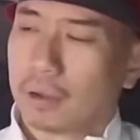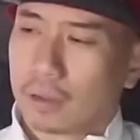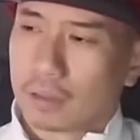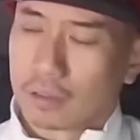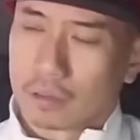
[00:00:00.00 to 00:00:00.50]
but
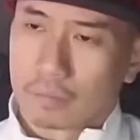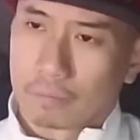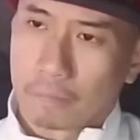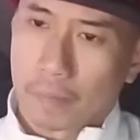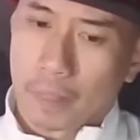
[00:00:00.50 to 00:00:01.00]

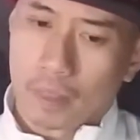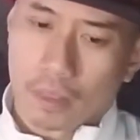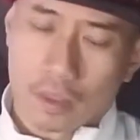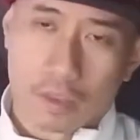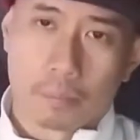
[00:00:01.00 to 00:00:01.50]

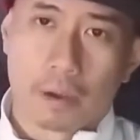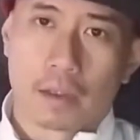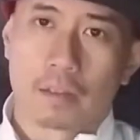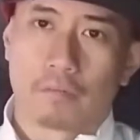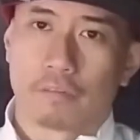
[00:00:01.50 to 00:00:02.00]
in your
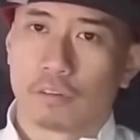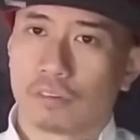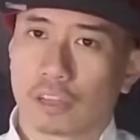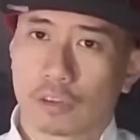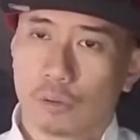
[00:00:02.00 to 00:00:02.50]
mind it feels
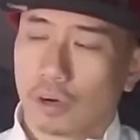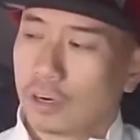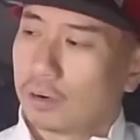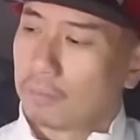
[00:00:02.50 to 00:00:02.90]
like you are.